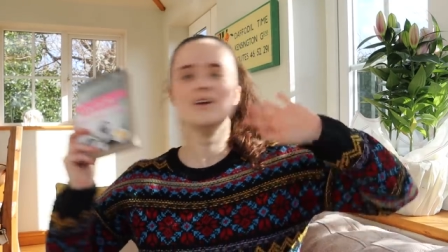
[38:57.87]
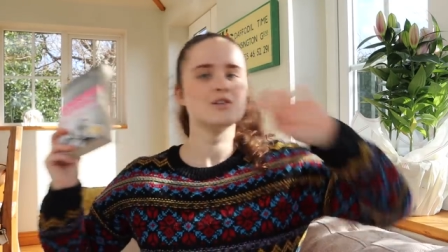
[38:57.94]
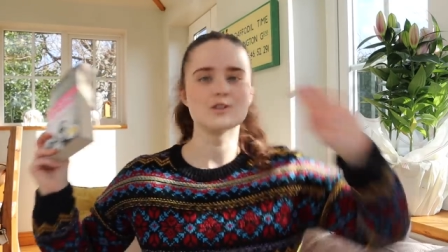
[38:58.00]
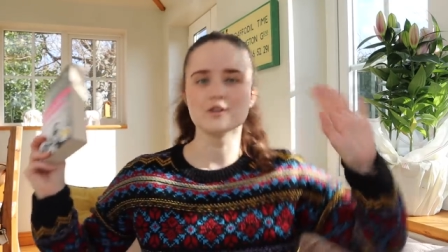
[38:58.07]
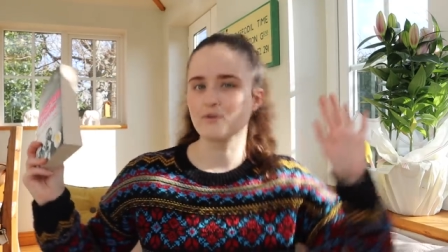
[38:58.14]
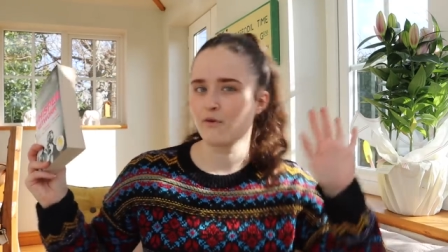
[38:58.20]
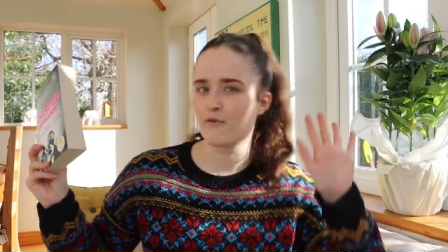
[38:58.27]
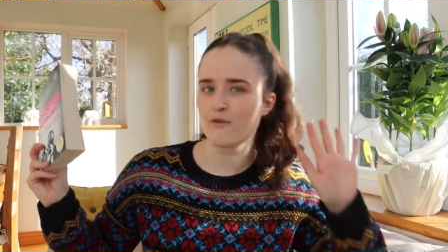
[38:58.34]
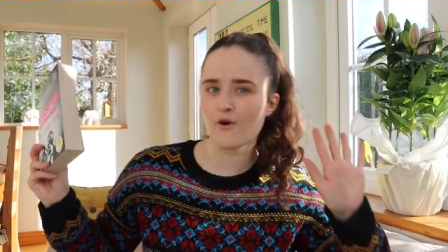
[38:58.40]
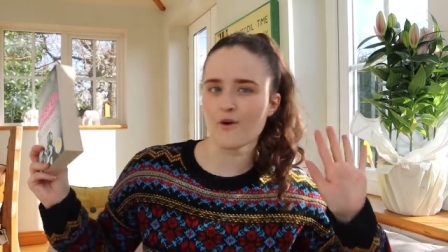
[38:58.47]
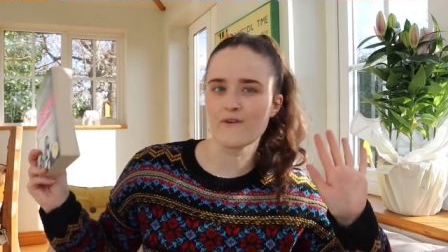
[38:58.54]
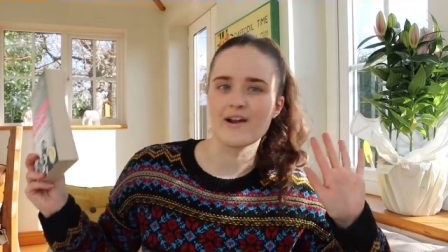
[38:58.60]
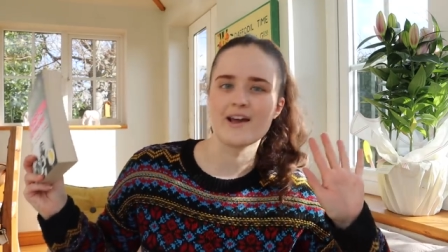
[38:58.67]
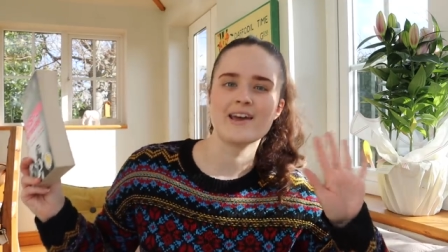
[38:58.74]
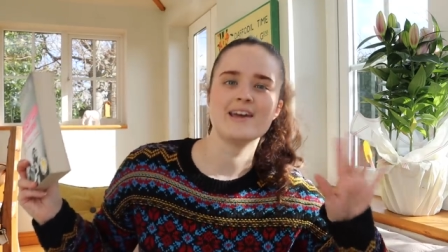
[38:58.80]
sort of
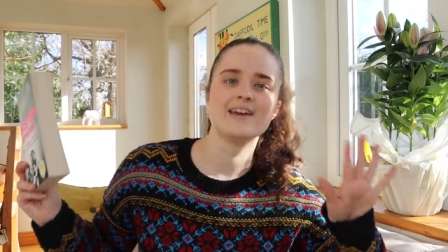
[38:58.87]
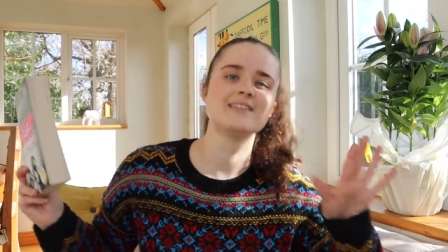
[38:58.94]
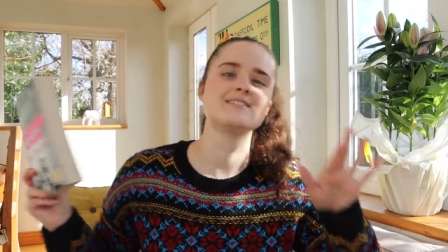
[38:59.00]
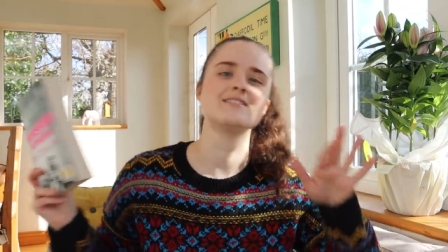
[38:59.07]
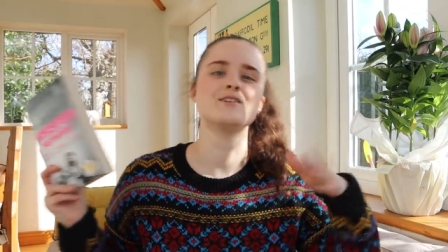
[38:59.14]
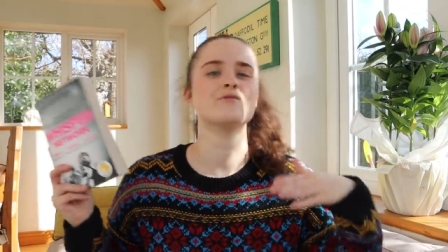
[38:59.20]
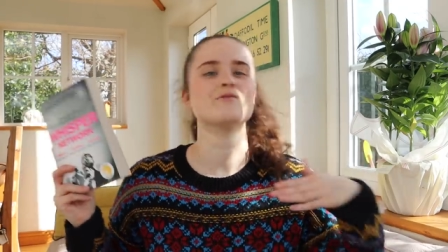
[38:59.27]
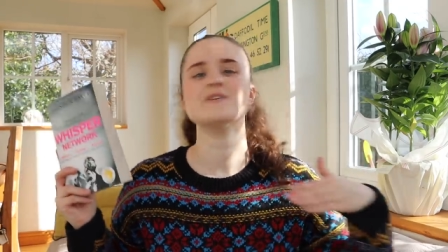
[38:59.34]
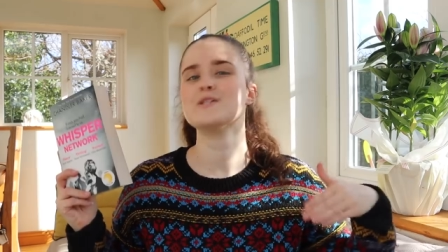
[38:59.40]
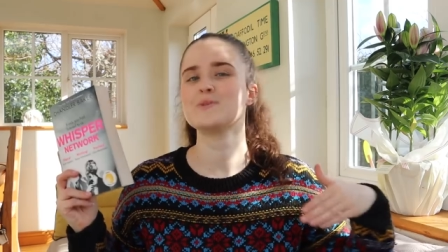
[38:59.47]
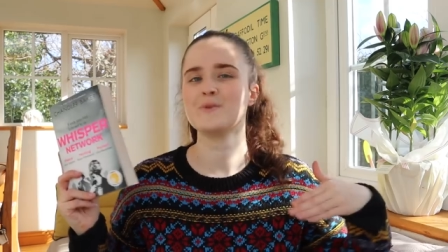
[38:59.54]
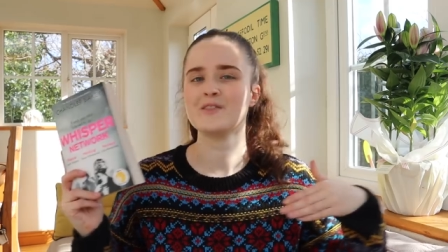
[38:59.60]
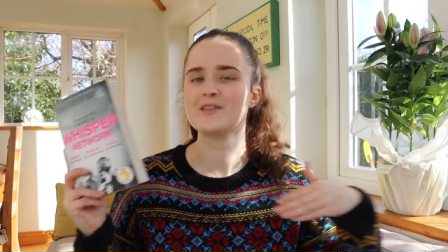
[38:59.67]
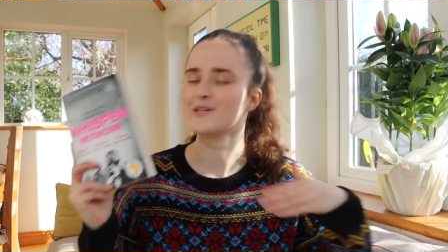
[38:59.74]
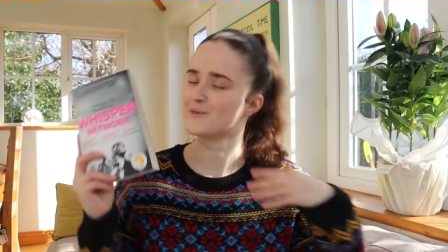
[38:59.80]
foray into the Reese
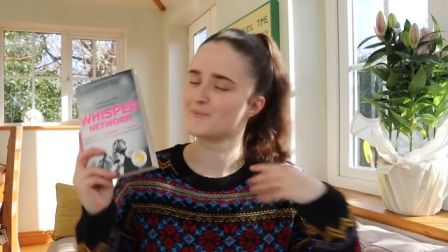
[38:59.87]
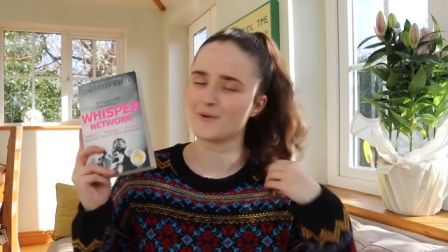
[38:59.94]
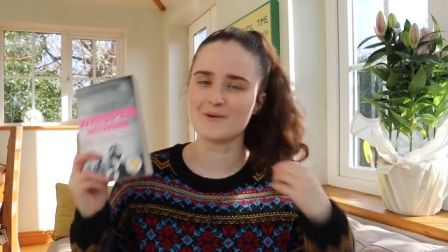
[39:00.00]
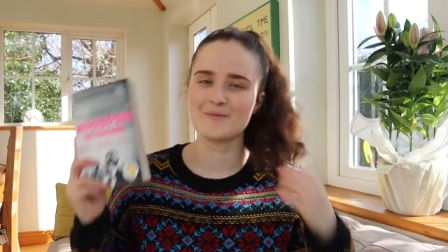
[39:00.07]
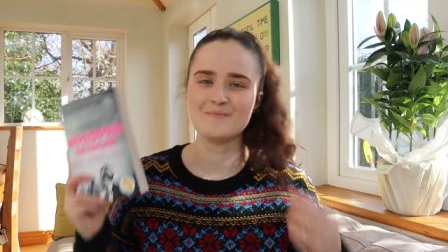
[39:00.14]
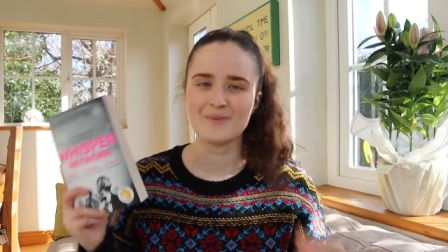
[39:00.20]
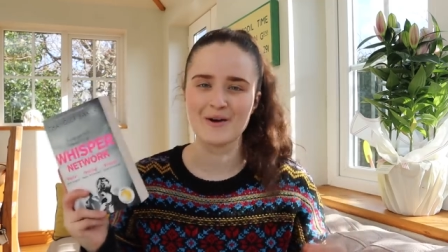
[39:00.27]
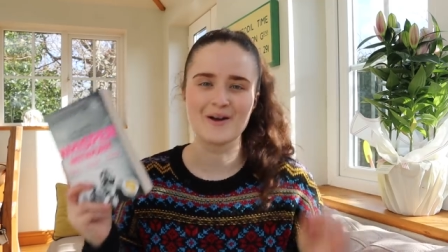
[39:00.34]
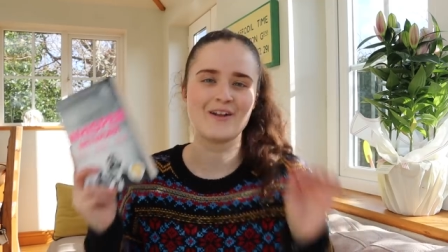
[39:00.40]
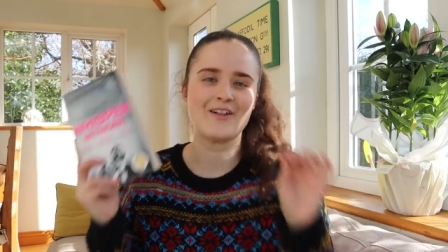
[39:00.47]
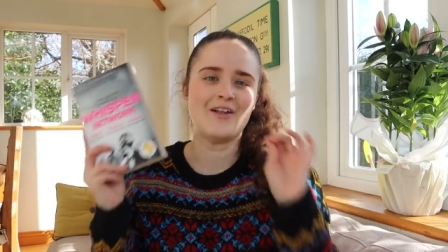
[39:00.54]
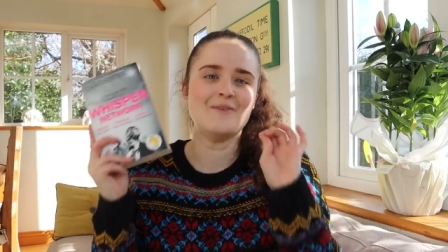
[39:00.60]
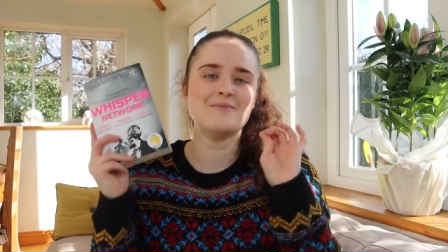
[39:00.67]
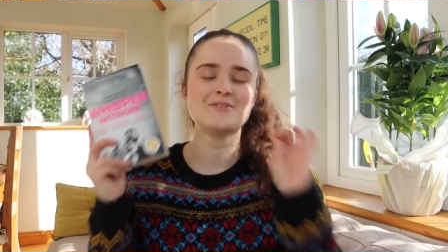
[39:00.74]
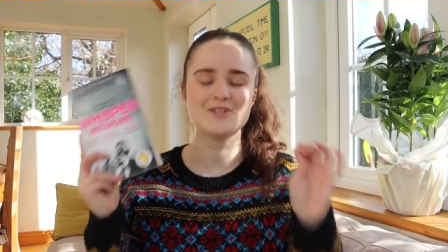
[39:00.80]
Witherspoon book
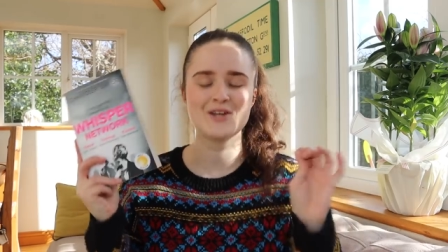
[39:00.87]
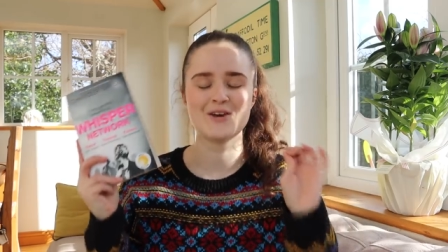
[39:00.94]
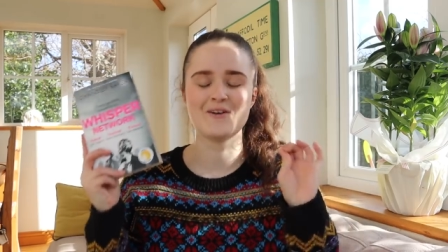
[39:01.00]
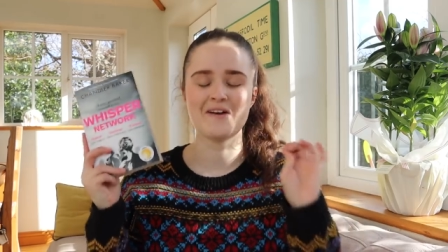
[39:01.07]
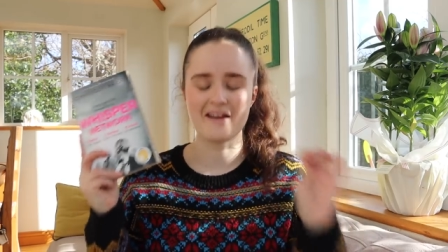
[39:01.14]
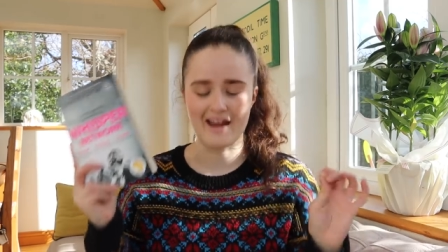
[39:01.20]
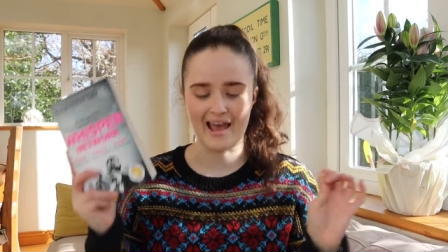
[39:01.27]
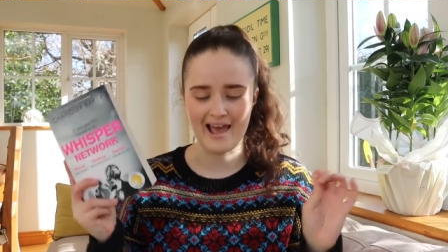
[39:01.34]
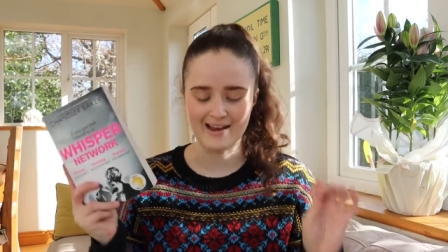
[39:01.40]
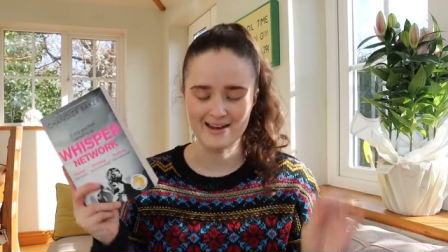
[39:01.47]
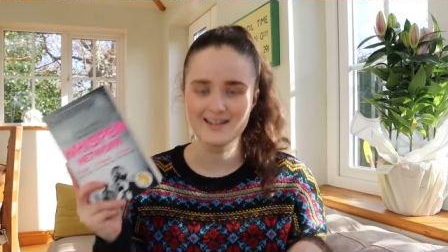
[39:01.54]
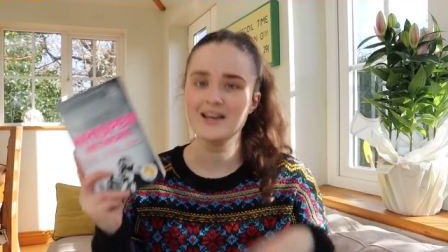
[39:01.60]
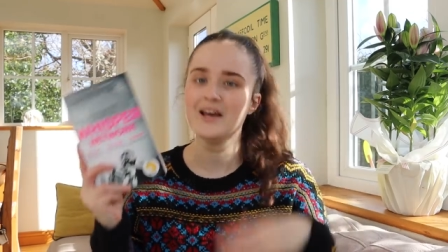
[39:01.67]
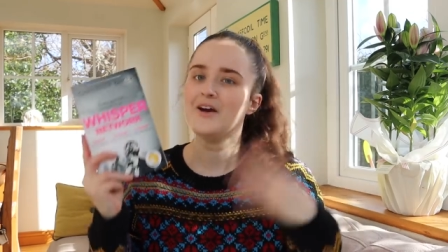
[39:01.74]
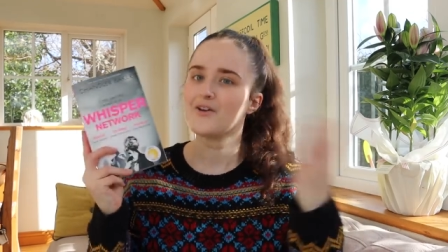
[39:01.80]
club to an
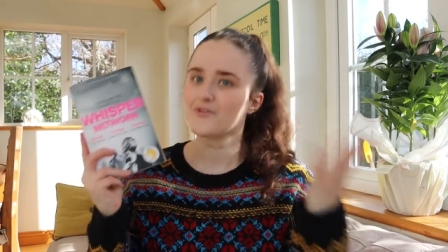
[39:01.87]
end.